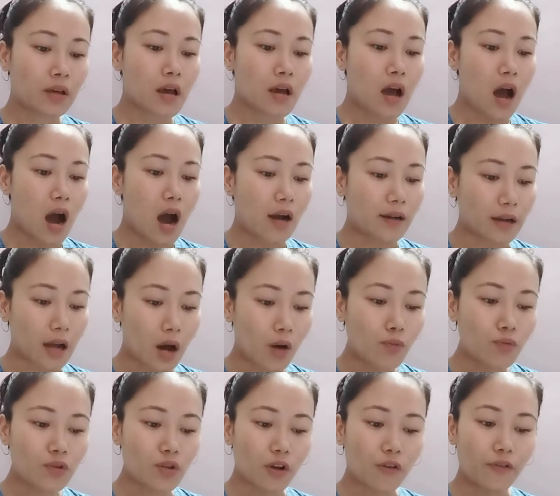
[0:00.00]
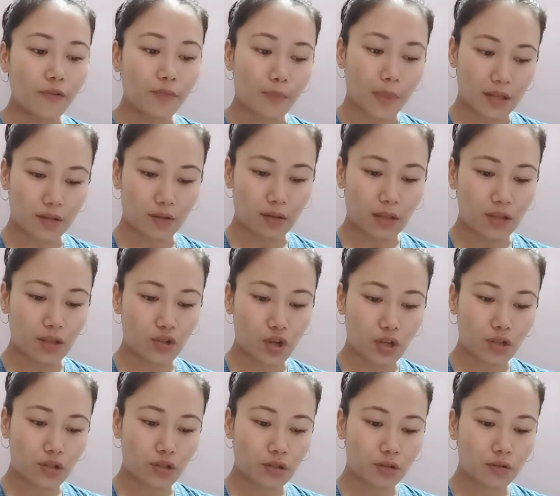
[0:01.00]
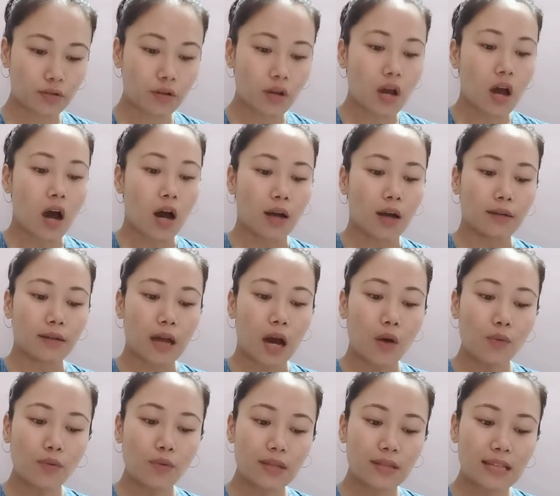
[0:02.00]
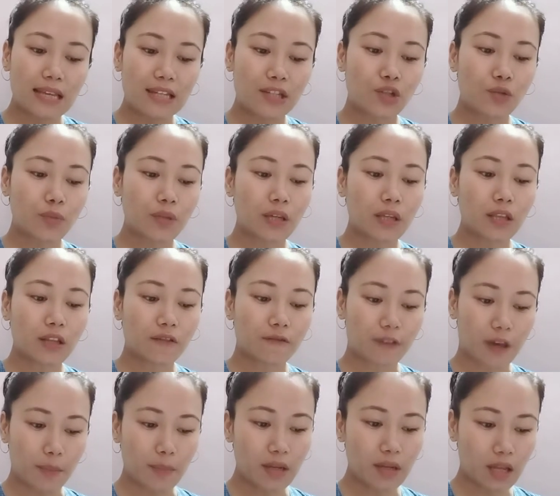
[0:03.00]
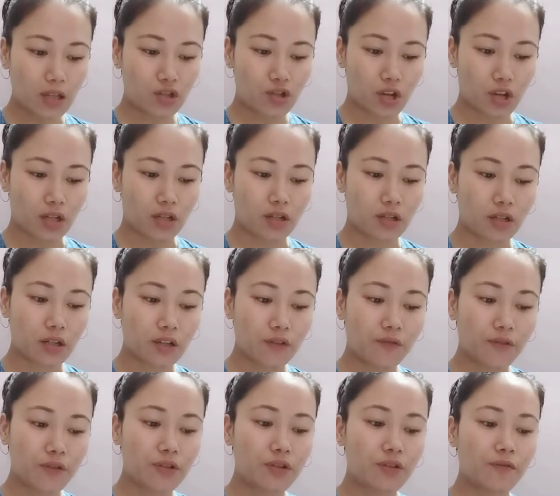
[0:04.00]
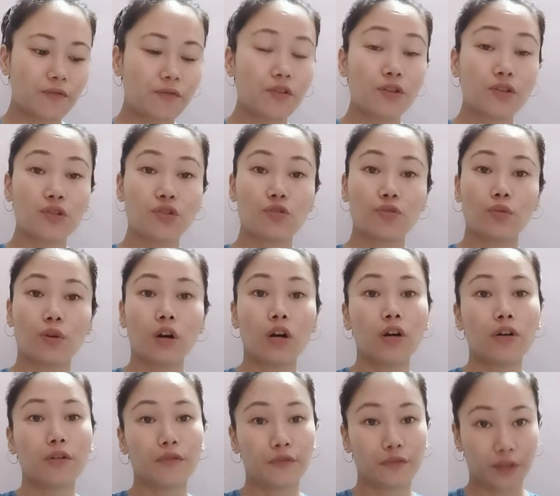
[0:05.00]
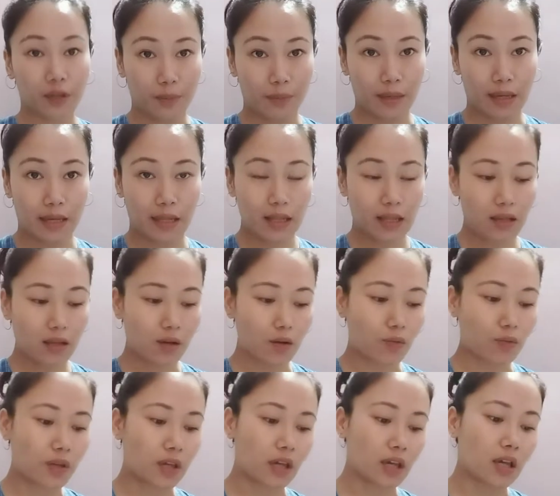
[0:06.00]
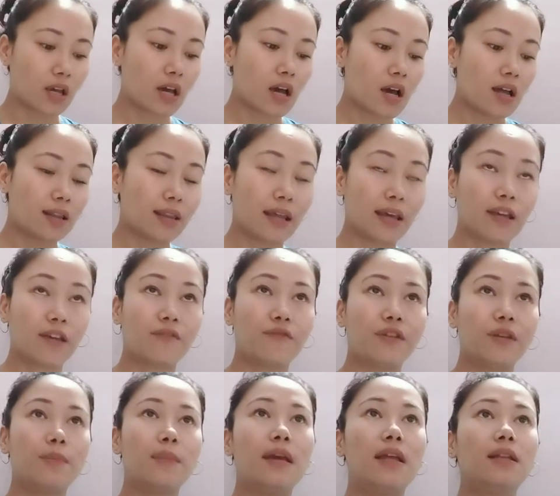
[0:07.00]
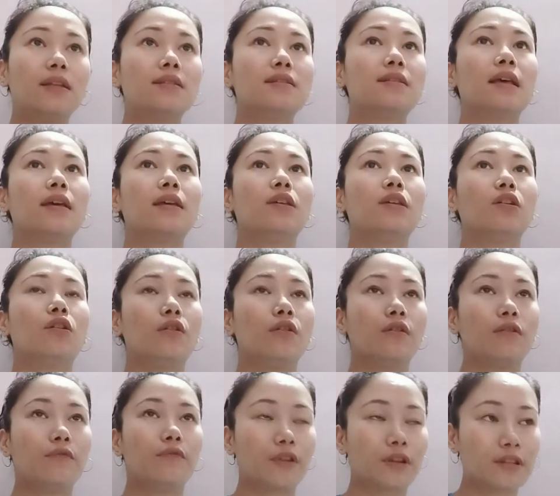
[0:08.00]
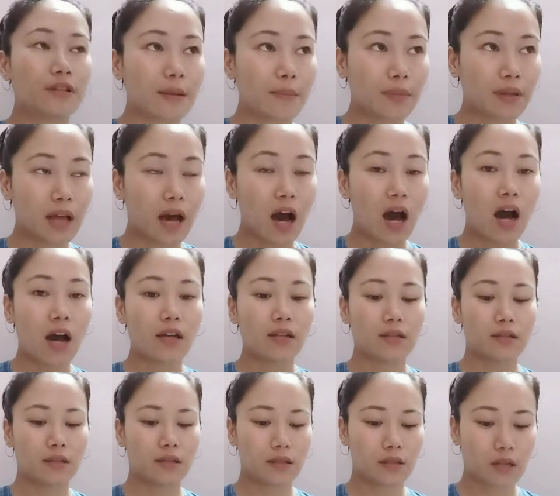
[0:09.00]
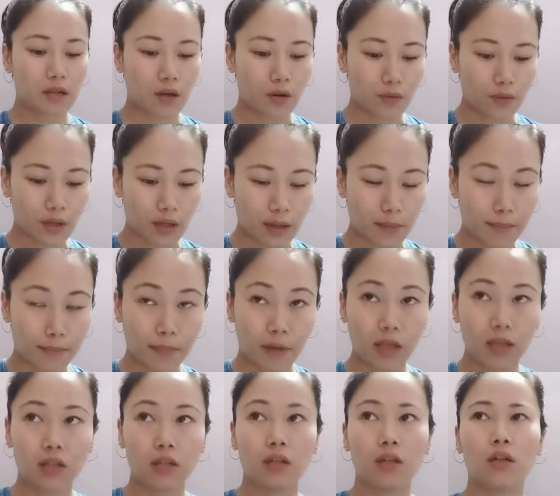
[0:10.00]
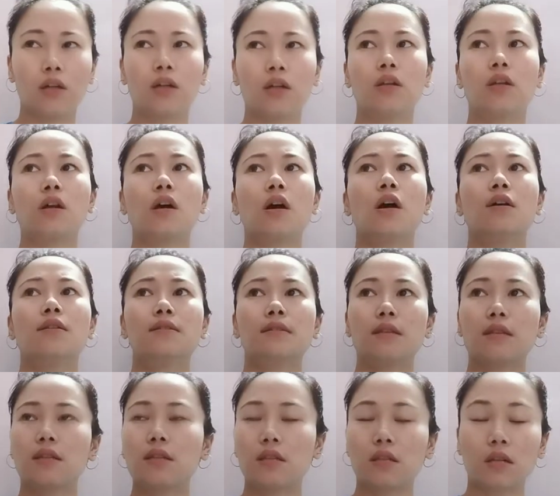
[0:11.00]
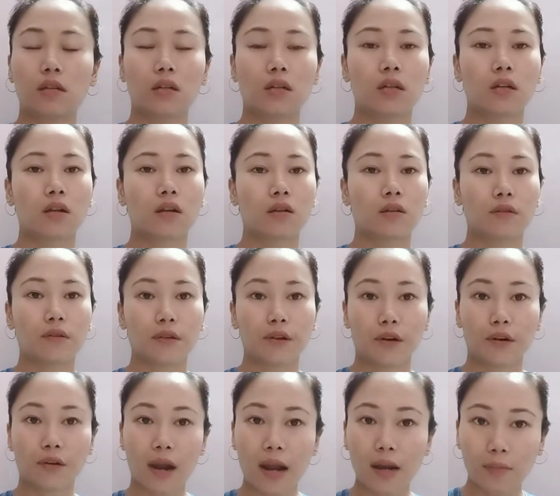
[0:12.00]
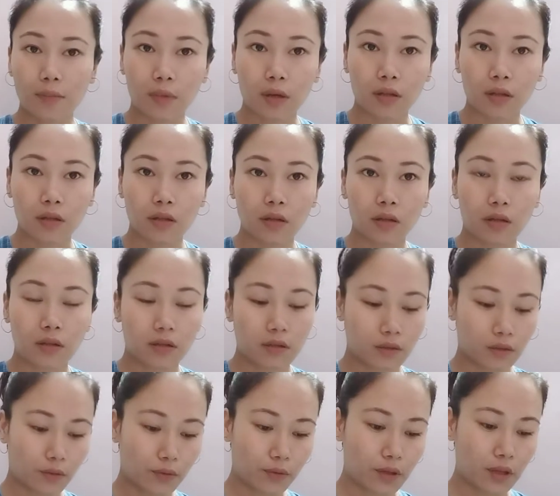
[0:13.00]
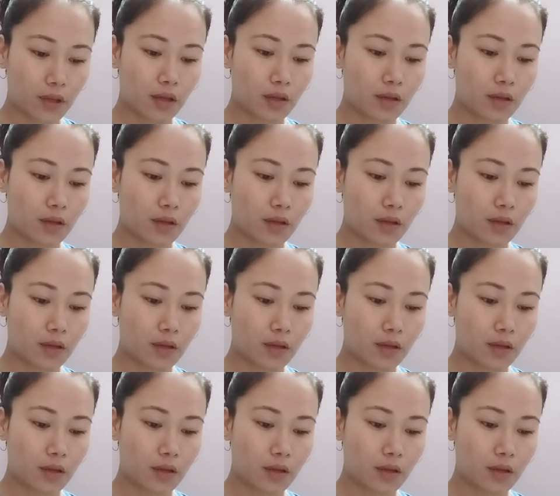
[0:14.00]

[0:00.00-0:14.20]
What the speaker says: are nouns of masculine gender. A noun is said to be in the feminine gender if it refers to a female. Okay, like female is like your, for example, aunt, okay, mother, sister, grandmother, okay,